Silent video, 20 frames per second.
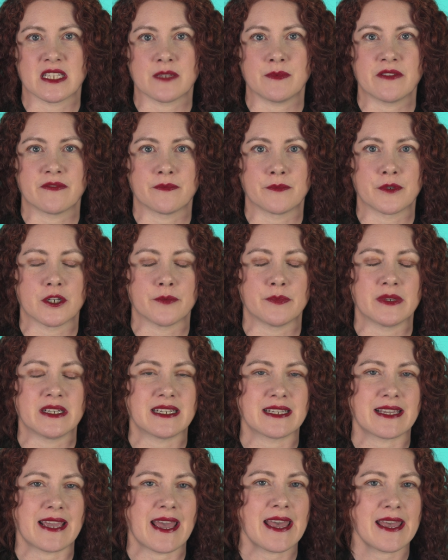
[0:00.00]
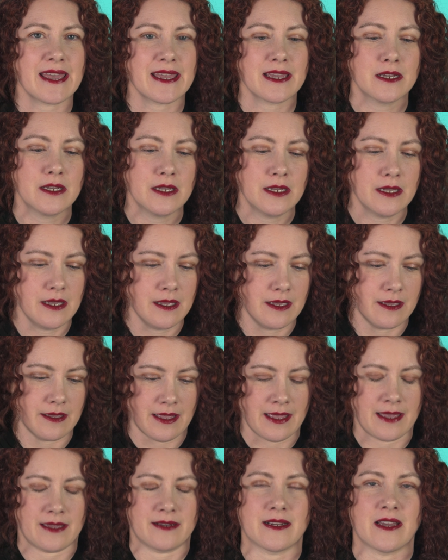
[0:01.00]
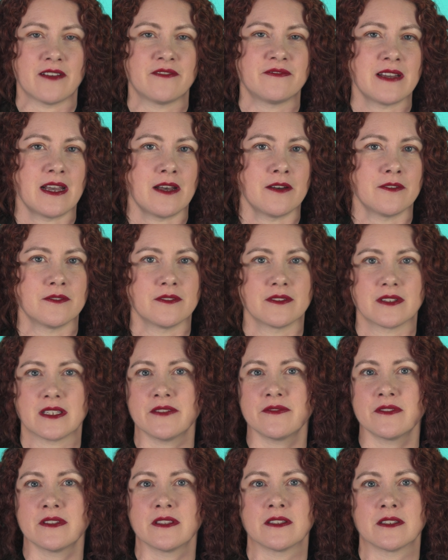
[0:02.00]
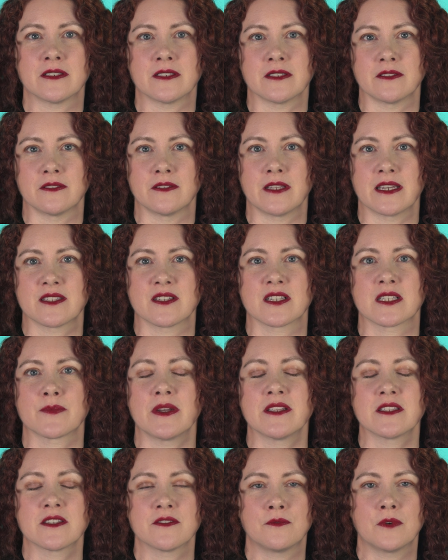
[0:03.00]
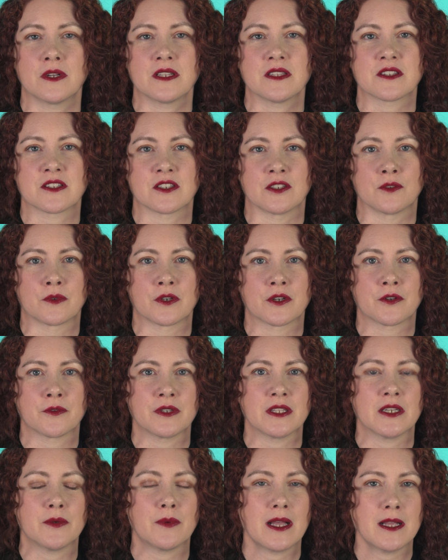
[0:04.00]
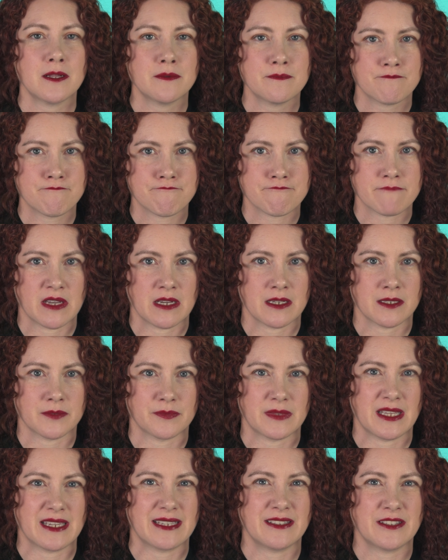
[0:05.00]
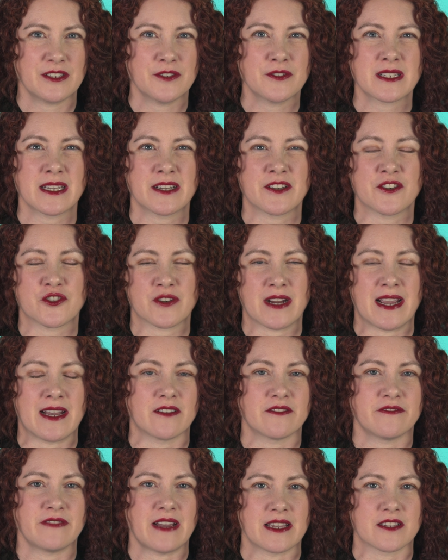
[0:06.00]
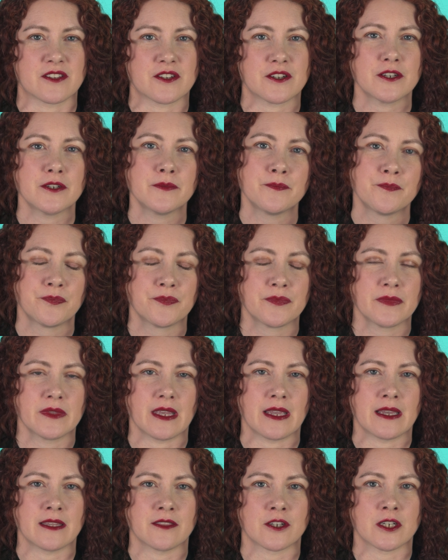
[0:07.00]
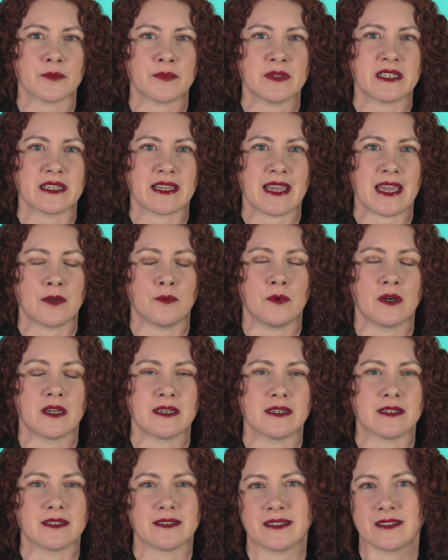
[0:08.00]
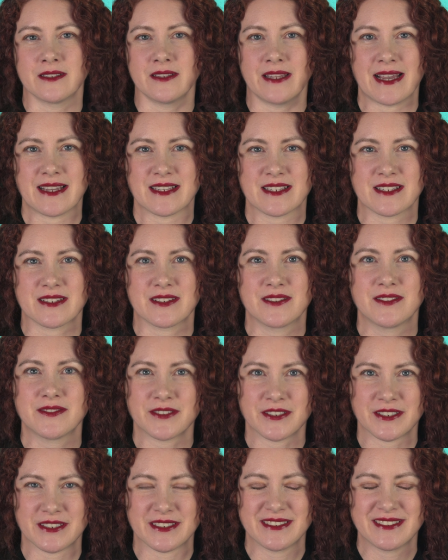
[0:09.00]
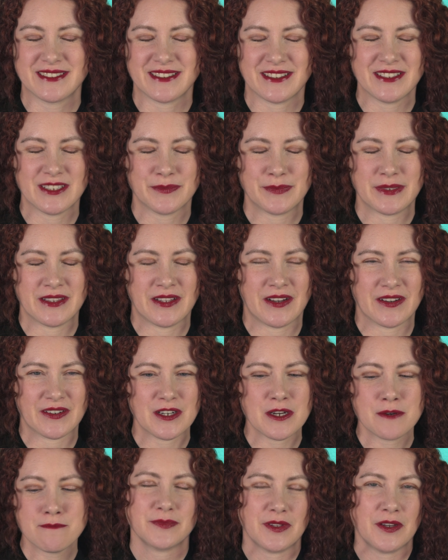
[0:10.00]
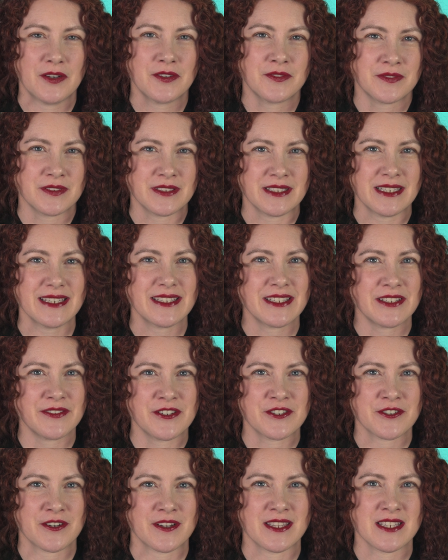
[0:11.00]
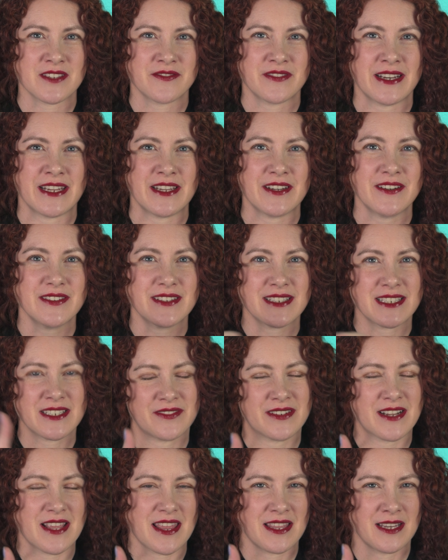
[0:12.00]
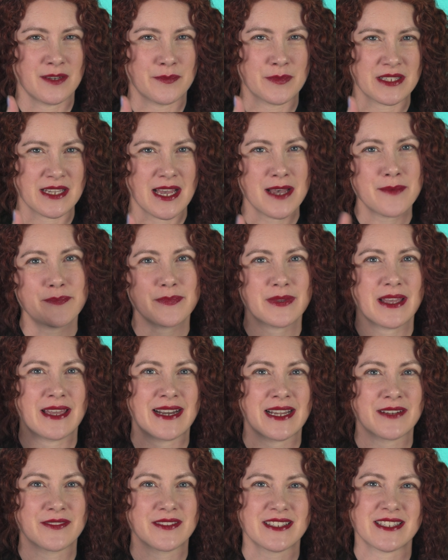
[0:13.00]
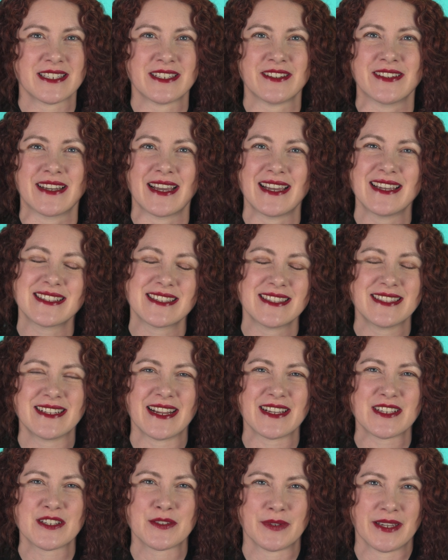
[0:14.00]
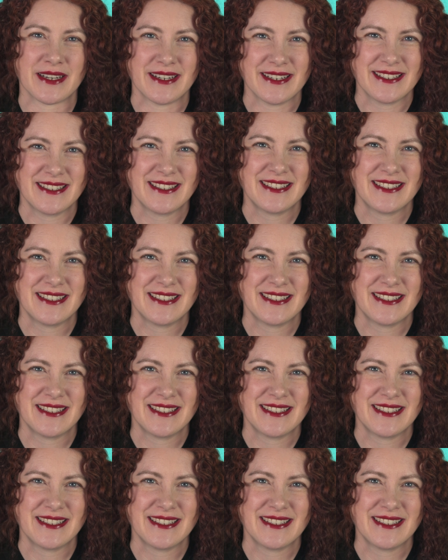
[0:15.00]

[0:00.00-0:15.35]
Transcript: to be from Urban Decay, and I've found even the less expensive ones still work really well. They do tend to dry out faster, and the Urban Decay one, it'll last for a little bit longer. Hopefully you enjoyed this video. Give it a thumbs up, and I will see you guys in the next one.